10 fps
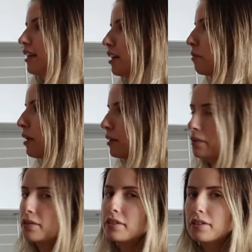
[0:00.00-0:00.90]
the
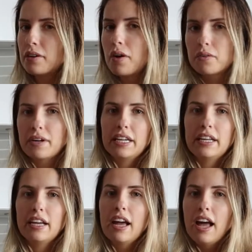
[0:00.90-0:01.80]
apartment was
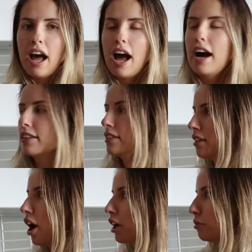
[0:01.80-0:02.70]
already
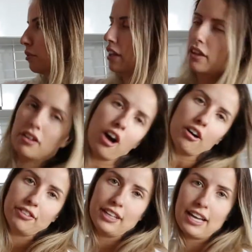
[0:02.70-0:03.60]
stocked with
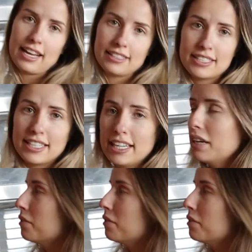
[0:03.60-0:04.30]
coffee and tea,